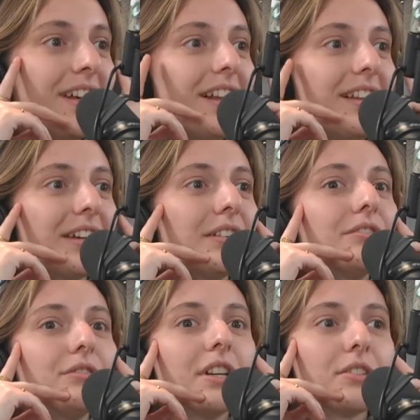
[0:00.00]
Like in
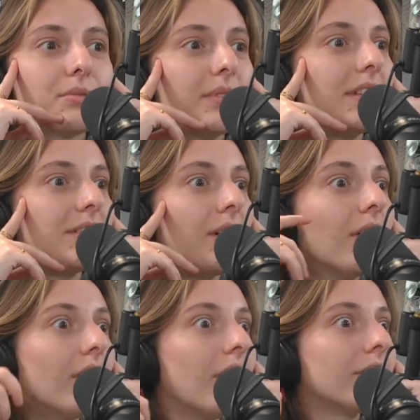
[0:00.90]
France, we eat a
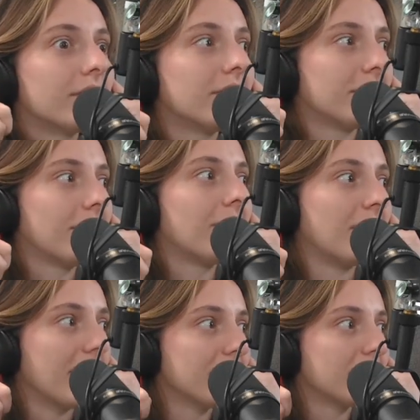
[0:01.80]
lot of
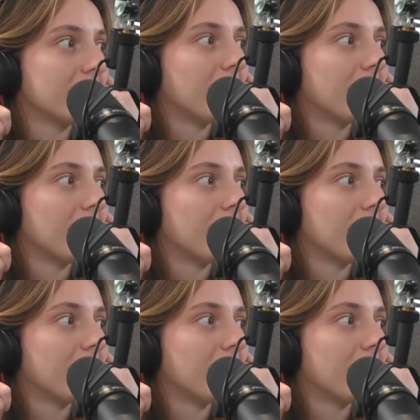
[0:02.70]
that,